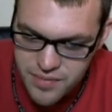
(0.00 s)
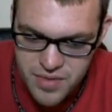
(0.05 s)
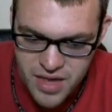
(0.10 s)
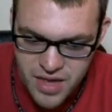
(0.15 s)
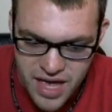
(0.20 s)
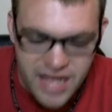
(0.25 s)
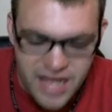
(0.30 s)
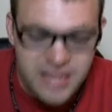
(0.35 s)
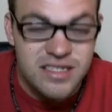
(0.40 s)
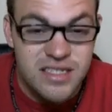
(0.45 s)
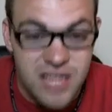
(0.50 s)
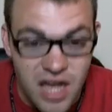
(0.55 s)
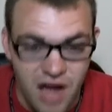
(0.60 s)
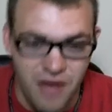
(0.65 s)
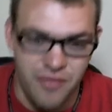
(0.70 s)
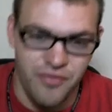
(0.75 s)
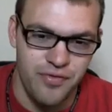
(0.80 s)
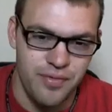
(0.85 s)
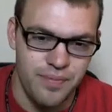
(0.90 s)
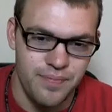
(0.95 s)
it's
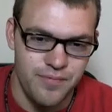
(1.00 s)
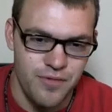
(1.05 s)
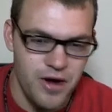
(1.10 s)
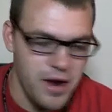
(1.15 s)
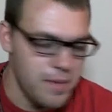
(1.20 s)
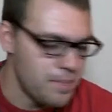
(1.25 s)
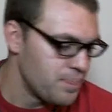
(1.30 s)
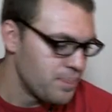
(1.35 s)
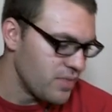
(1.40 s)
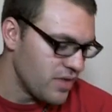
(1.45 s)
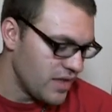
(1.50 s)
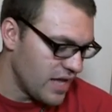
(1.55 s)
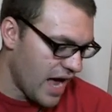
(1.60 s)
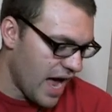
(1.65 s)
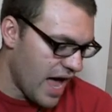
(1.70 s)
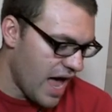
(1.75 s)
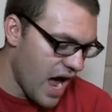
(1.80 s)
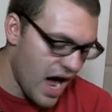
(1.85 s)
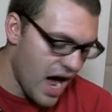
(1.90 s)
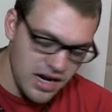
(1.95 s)
tough, right? Like,
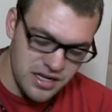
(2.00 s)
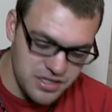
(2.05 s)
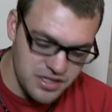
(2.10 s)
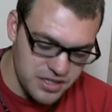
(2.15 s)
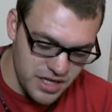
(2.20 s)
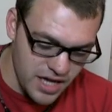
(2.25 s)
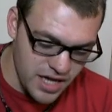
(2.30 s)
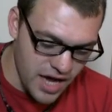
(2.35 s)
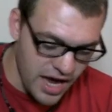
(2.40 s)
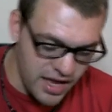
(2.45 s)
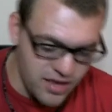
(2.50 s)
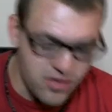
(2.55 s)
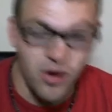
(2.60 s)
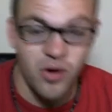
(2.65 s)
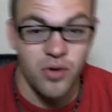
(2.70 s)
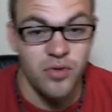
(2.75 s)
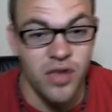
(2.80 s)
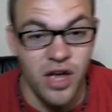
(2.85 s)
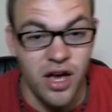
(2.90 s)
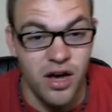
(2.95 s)
I
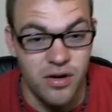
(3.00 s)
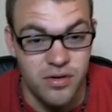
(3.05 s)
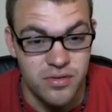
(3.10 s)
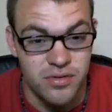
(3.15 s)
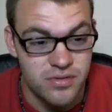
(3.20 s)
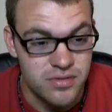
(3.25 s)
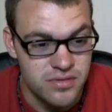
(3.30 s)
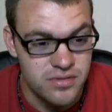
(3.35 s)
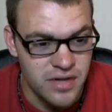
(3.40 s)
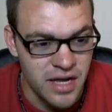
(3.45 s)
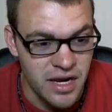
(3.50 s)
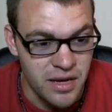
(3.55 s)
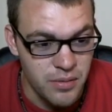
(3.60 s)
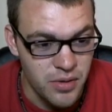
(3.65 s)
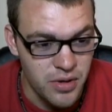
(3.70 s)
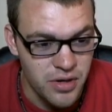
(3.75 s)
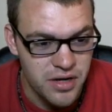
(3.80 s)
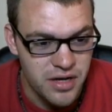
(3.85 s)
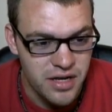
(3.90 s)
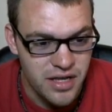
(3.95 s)
don't know
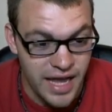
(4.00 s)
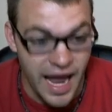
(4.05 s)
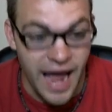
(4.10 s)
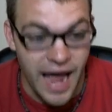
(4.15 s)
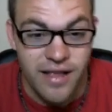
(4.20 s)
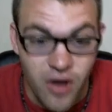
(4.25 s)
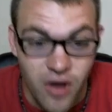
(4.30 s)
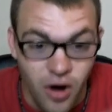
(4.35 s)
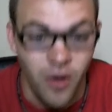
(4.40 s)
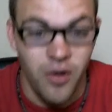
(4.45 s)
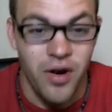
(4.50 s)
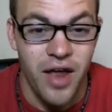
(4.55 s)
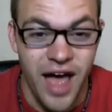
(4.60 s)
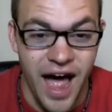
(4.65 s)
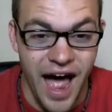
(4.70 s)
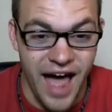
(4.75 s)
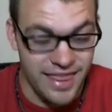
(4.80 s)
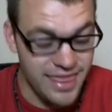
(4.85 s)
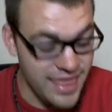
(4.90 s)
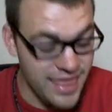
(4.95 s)
anymore. Like, I don't.
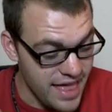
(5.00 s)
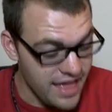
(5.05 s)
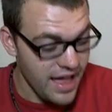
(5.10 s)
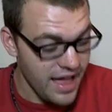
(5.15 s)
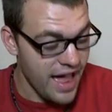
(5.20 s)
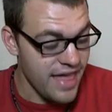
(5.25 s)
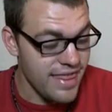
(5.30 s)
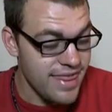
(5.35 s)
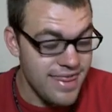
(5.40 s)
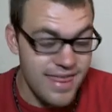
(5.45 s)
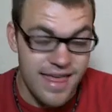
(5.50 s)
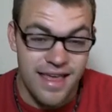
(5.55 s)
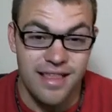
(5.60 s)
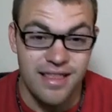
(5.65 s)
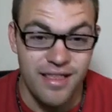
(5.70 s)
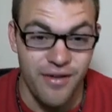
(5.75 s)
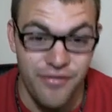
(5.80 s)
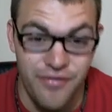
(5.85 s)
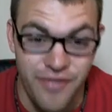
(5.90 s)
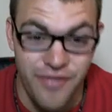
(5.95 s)
I think
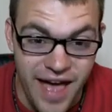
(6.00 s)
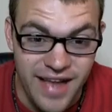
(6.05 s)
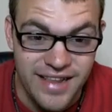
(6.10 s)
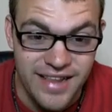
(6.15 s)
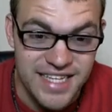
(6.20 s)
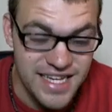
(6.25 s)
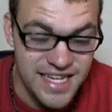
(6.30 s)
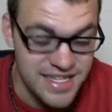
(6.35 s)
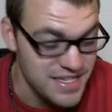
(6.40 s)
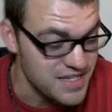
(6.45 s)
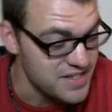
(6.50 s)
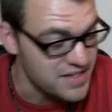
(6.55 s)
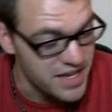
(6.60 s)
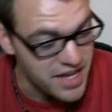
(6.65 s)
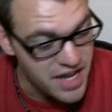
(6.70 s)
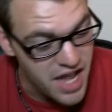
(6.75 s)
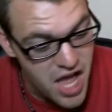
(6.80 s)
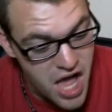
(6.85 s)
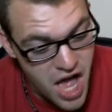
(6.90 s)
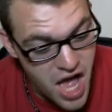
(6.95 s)
the fact is
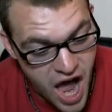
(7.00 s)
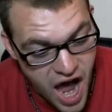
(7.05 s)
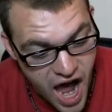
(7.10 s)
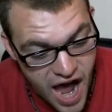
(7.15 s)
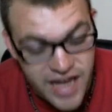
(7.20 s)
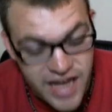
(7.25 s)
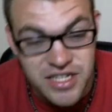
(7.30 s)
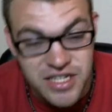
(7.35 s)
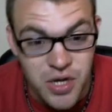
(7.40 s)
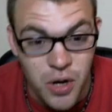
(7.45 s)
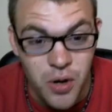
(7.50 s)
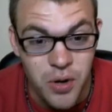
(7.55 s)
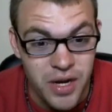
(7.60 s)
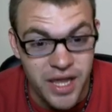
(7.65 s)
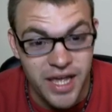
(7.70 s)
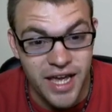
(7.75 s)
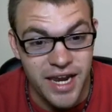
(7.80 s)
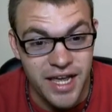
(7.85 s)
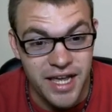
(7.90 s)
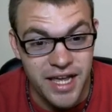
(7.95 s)
like, I don't
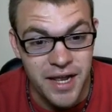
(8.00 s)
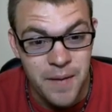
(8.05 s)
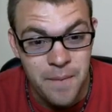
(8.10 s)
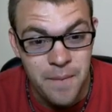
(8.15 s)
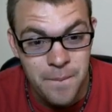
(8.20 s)
get it,